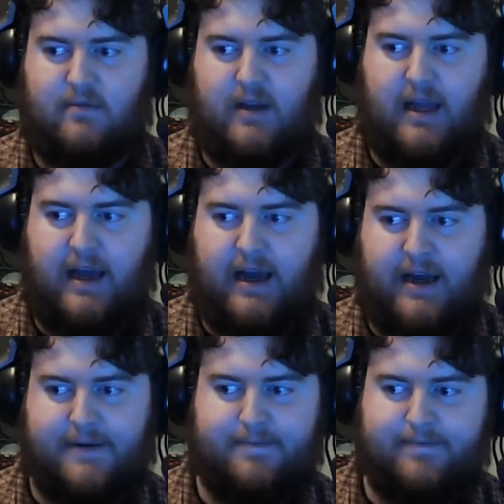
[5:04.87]

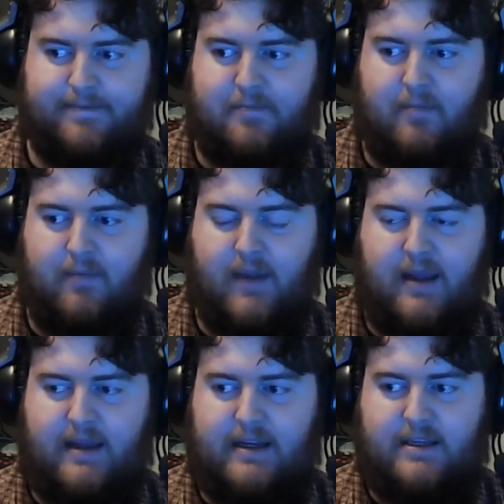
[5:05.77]
Um,
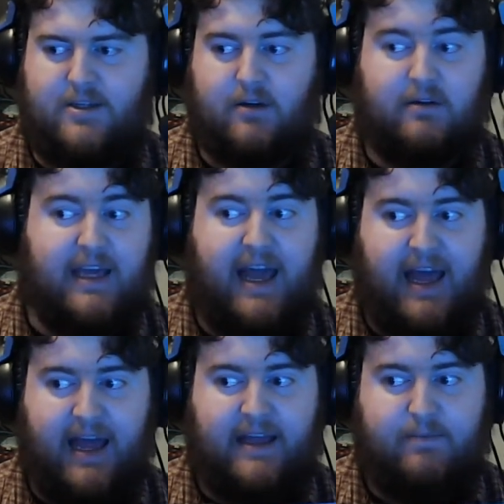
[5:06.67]
so
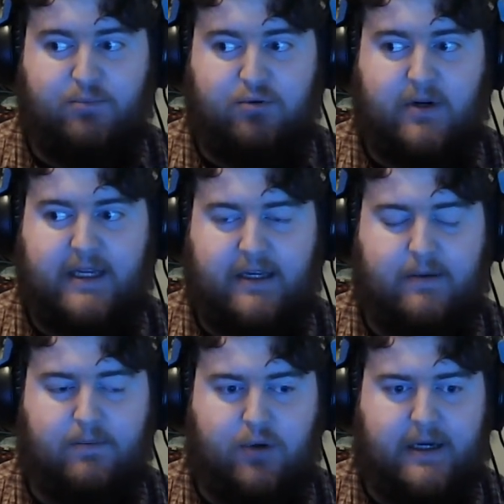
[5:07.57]
yeah, pretty
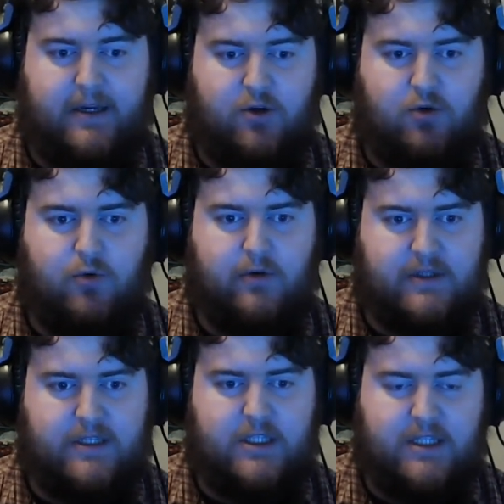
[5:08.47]
pretty cool
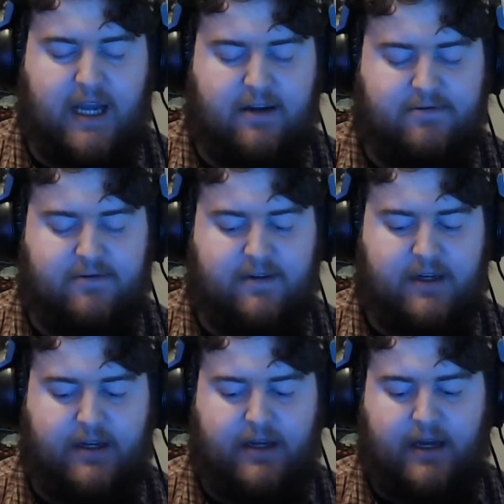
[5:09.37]
stuff.
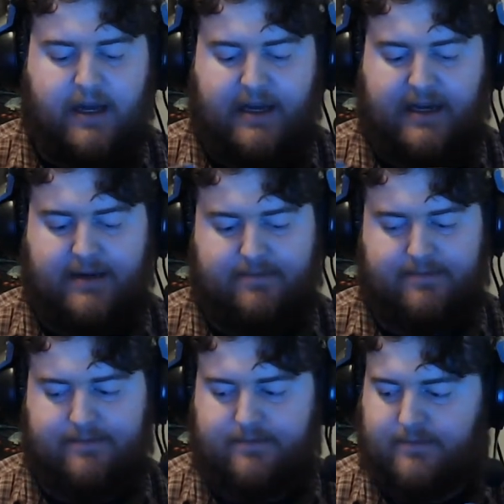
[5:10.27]
Um,
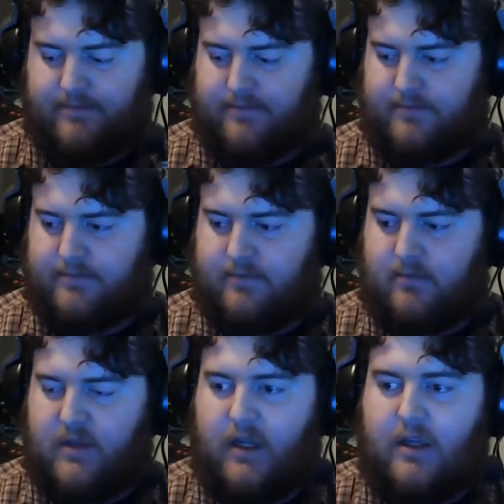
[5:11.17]

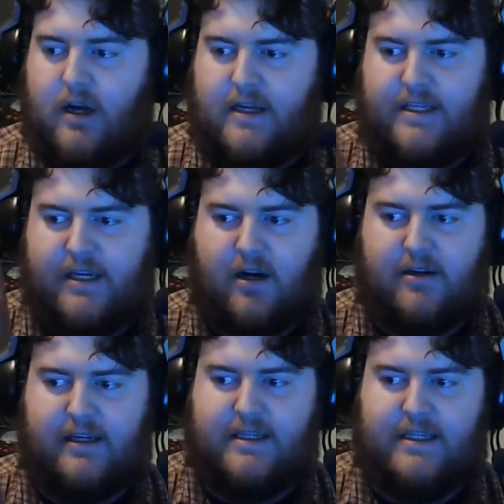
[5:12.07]
Gods in
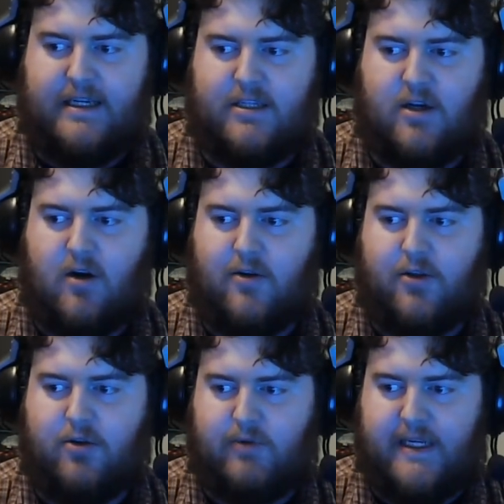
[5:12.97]
Darkness is all
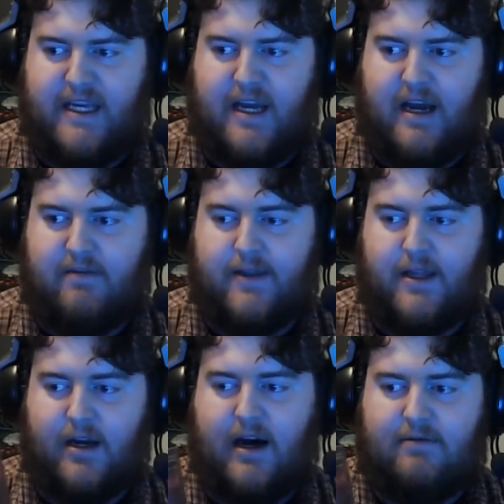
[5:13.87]
three of the
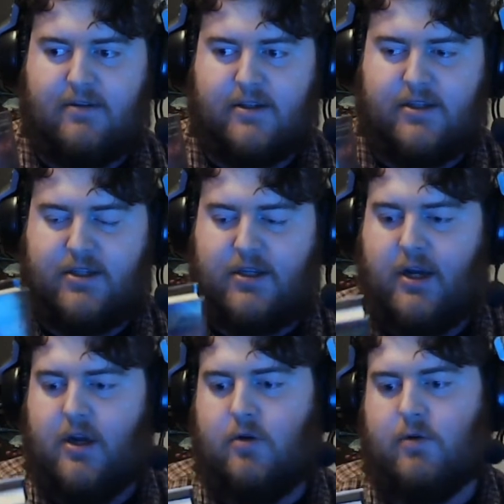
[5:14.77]
novels,
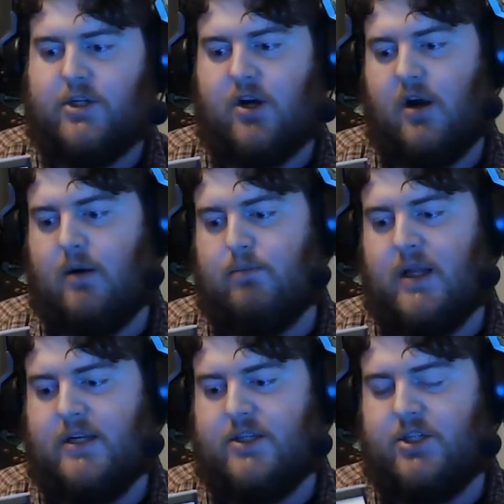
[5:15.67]
which are
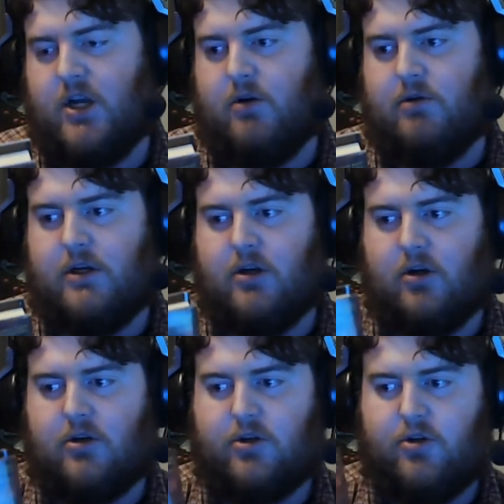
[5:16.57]
Bloodstone,
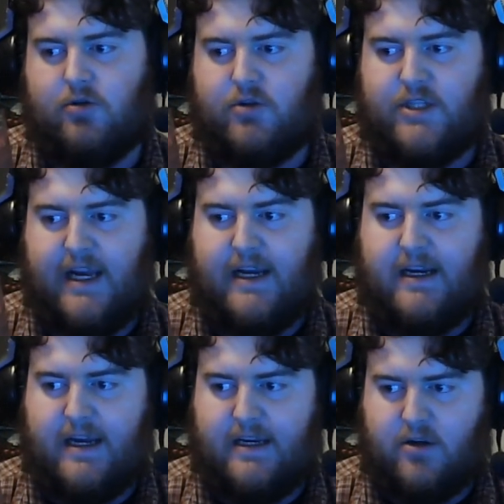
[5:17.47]
Dark
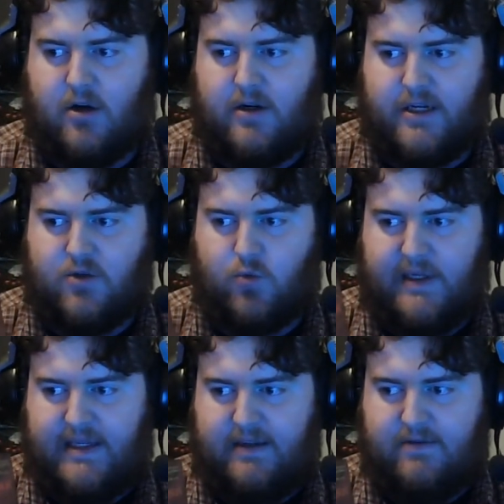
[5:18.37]
Crusade, and Darkness
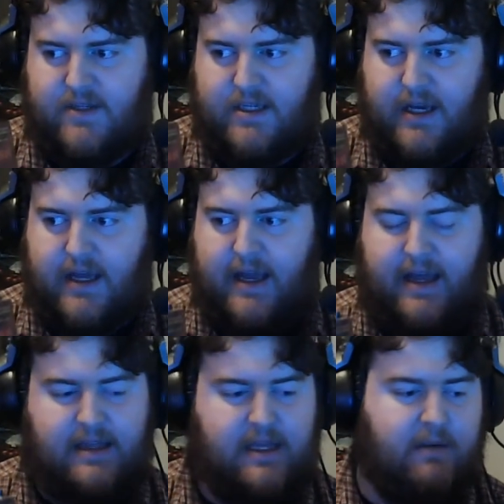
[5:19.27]
Weaves.
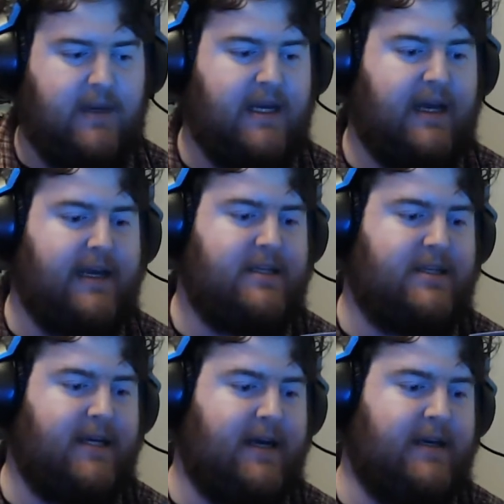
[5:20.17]
And then Midnight
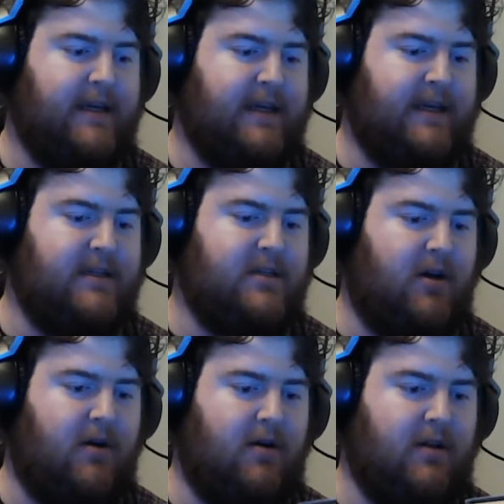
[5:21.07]
Sun is
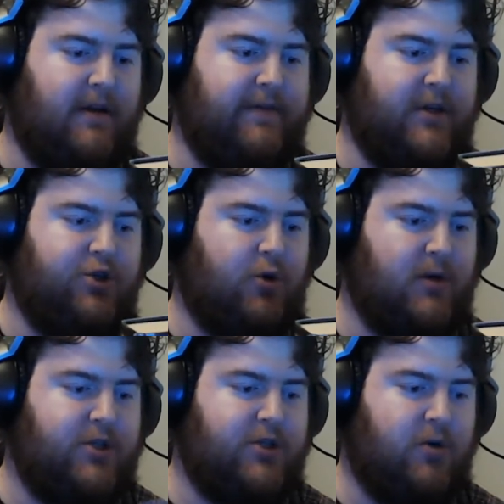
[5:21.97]
all of the
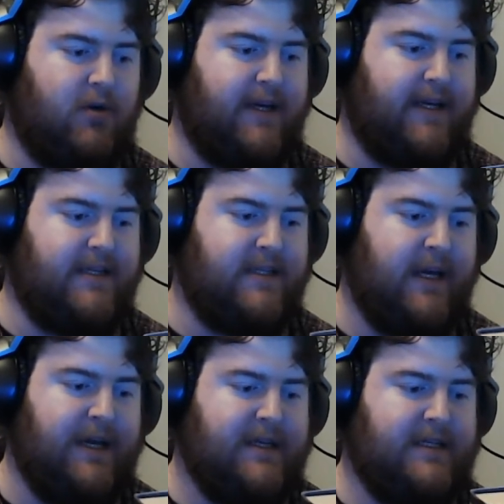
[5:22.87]
short stories
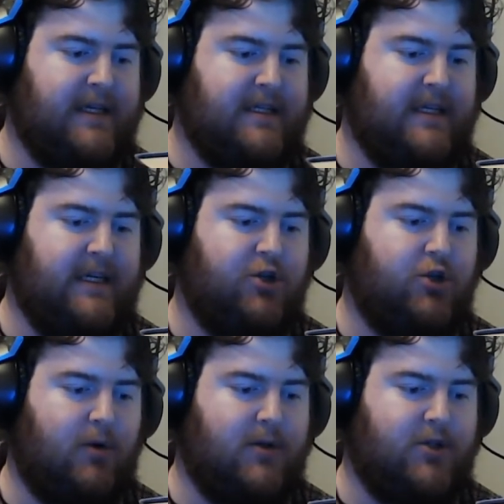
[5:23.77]
16
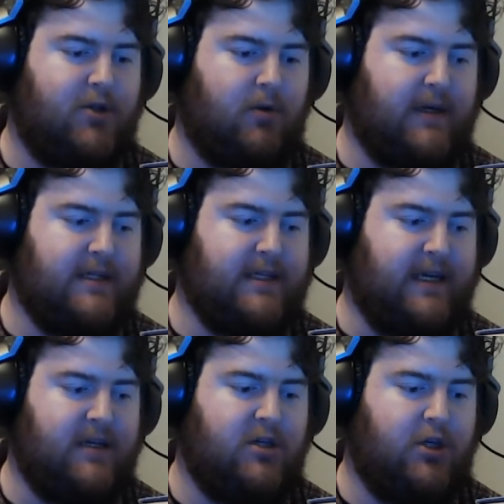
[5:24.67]
short stories
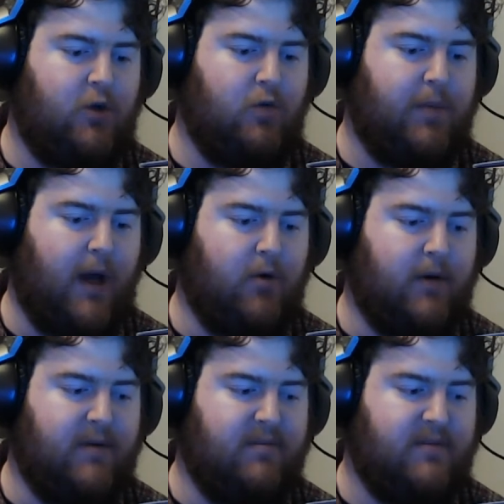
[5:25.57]
and two
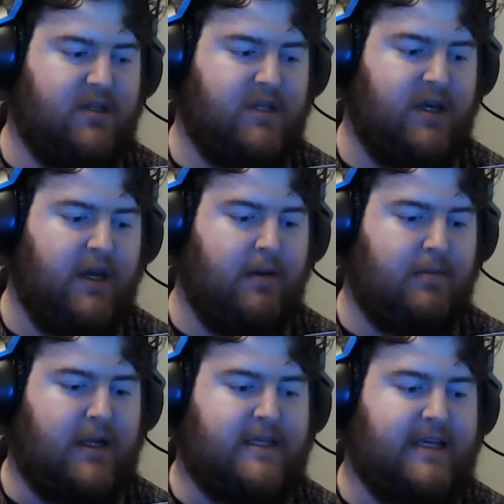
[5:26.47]
poems,
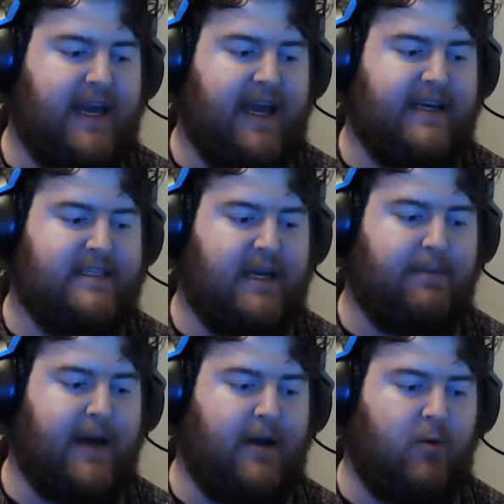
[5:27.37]
plus an essay
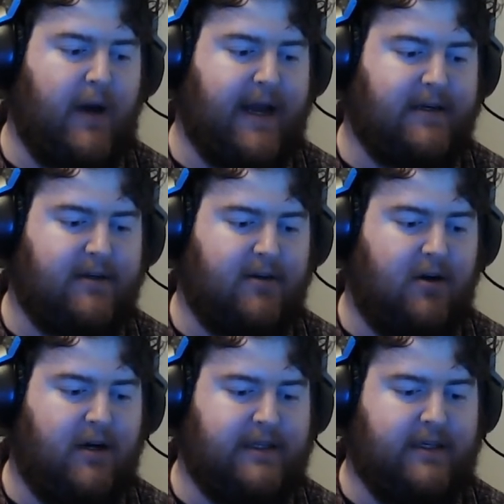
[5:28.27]
by Wagner
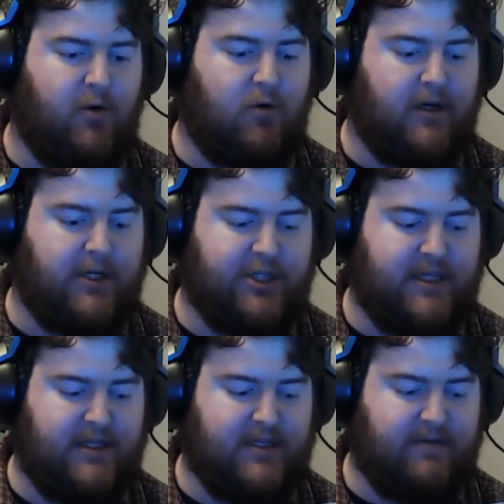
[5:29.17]
on the
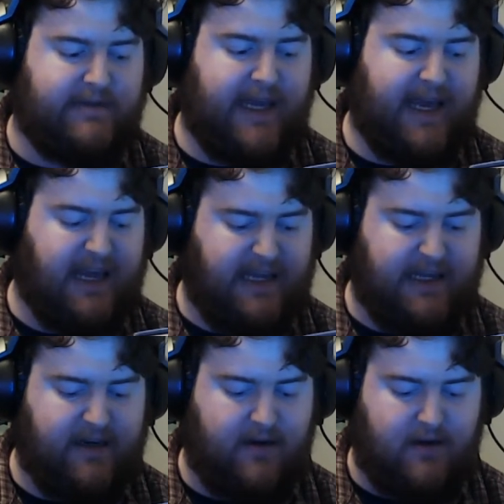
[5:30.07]
origins of Kane,